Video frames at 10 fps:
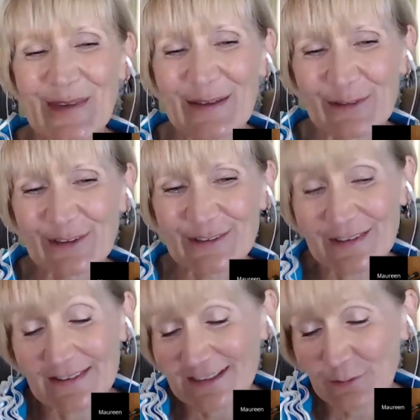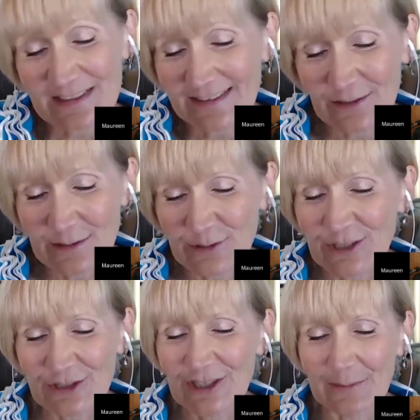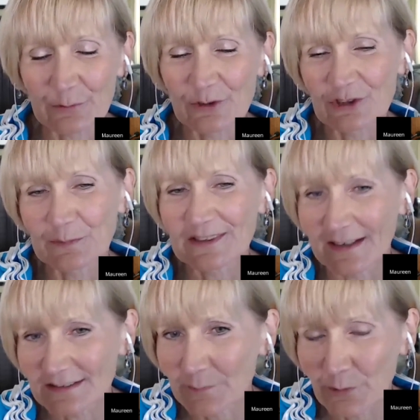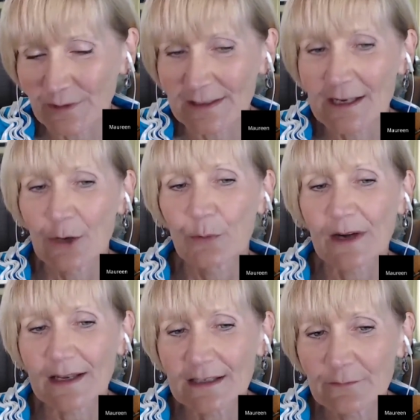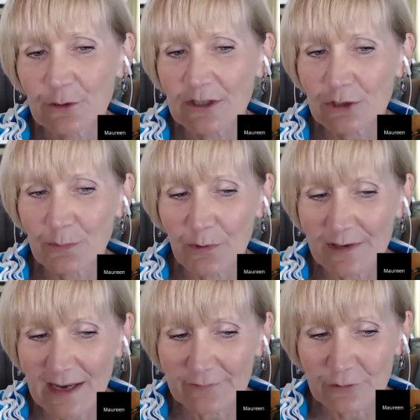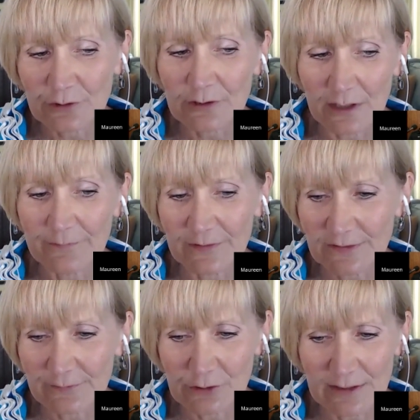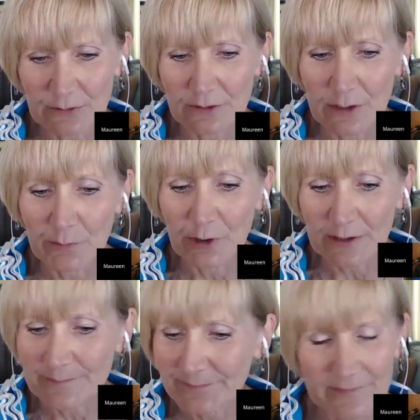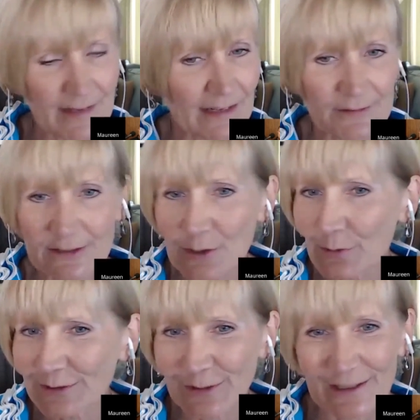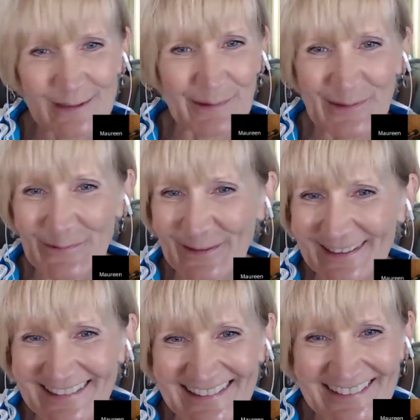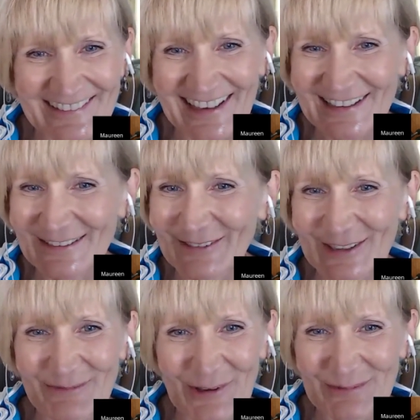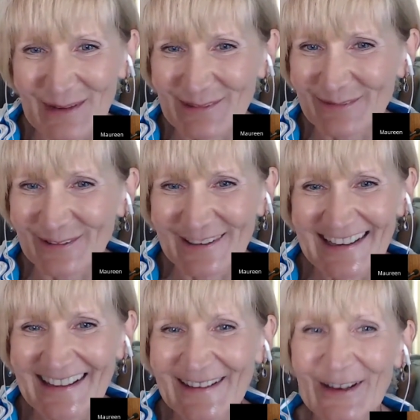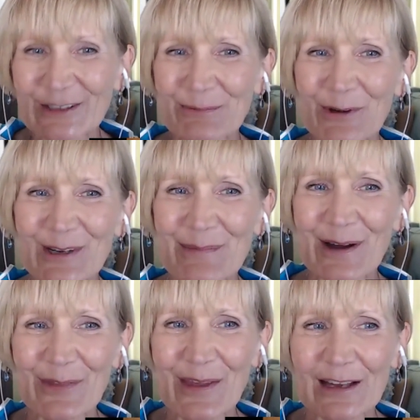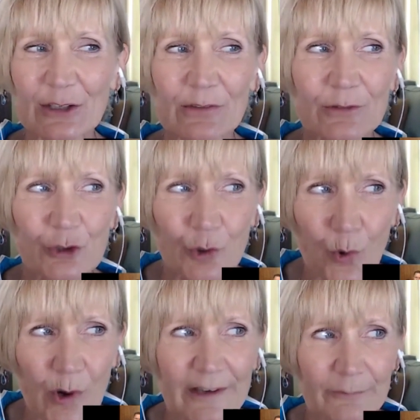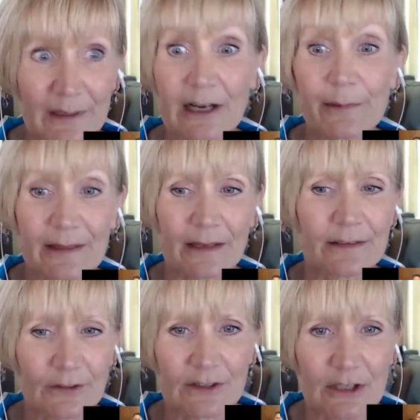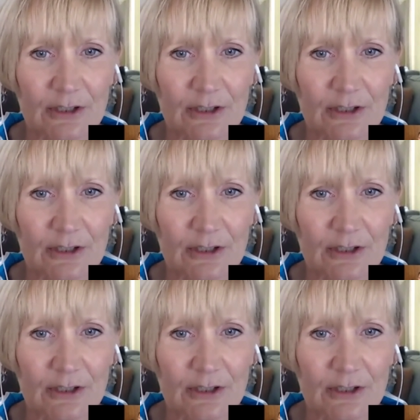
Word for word: that was, and six weeks later, they were state champs, which is besides the point. When I interviewed each boy after of the seven or eight that are in the book, not a single one talked about the win when I said what's most memorable. They all spoke about that joy of becoming that destination